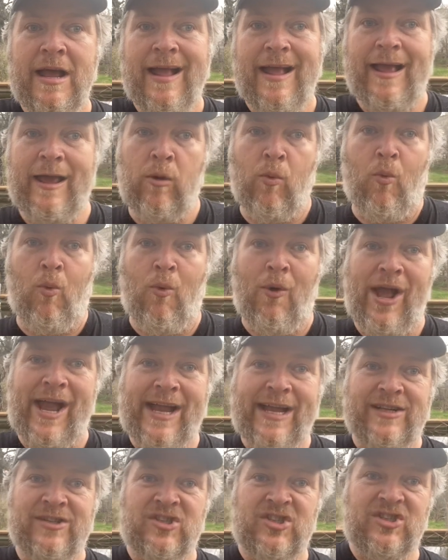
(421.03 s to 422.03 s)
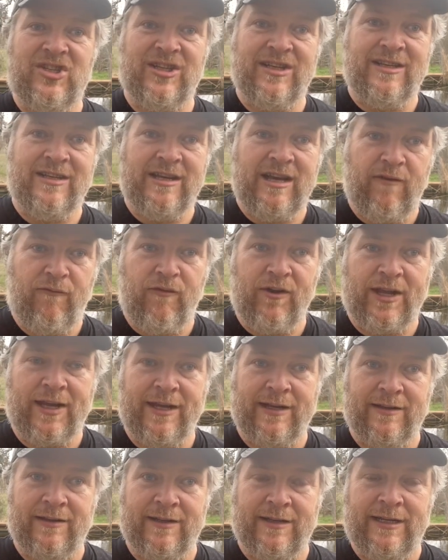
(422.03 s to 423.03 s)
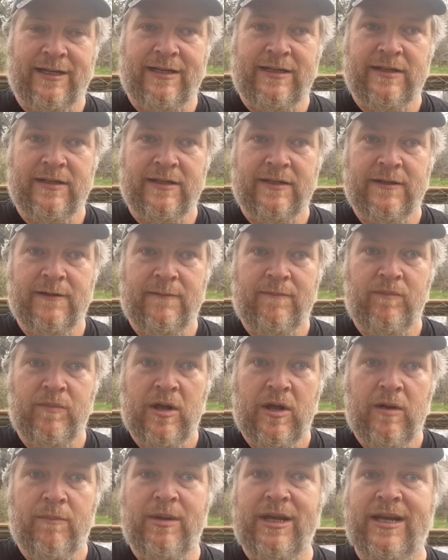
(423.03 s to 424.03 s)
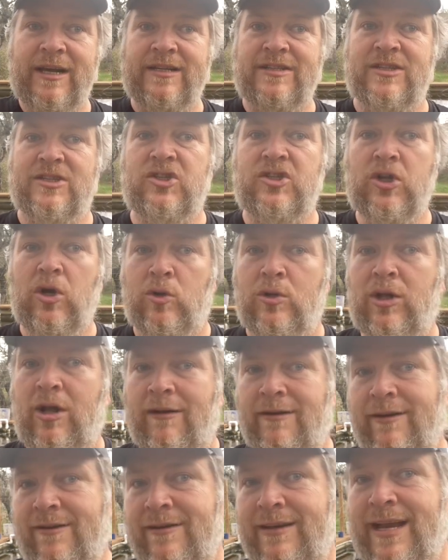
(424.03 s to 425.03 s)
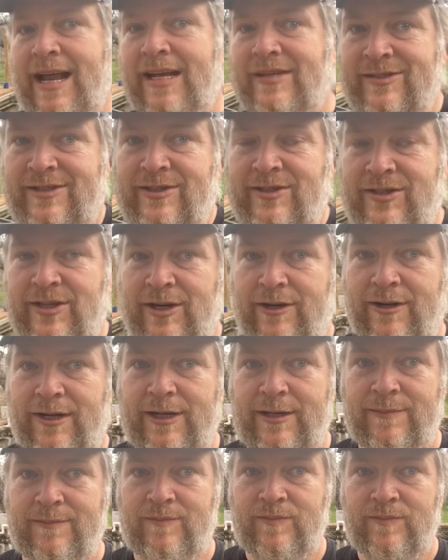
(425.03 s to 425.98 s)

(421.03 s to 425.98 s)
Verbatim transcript: it wanes significantly because it's no longer necessary.